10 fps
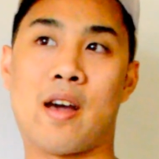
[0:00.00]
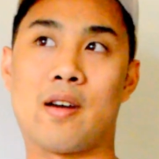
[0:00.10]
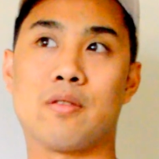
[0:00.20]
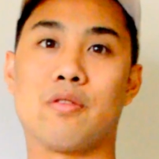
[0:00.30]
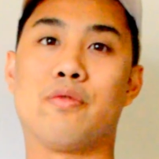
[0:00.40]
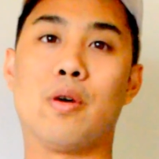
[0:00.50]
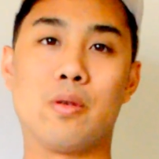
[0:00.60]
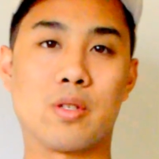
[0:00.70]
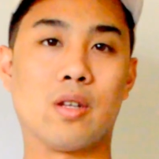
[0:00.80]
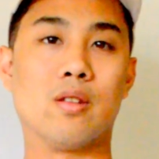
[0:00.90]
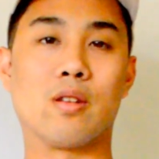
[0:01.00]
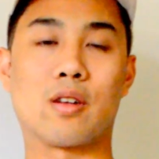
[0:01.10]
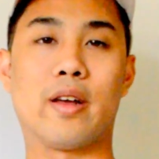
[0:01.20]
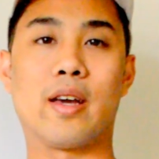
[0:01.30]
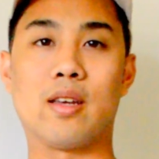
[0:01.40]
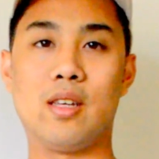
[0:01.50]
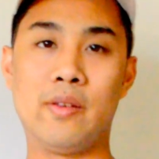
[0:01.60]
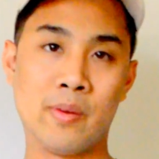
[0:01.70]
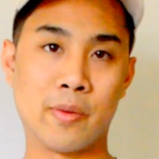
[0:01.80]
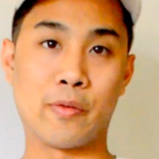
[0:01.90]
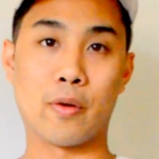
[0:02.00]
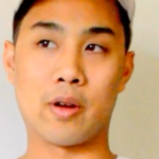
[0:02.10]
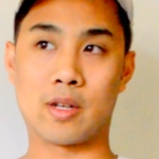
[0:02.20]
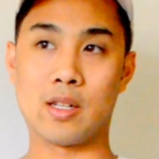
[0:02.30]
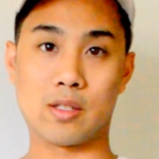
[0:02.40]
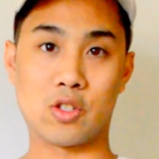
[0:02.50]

how the photo is going to look like even before I click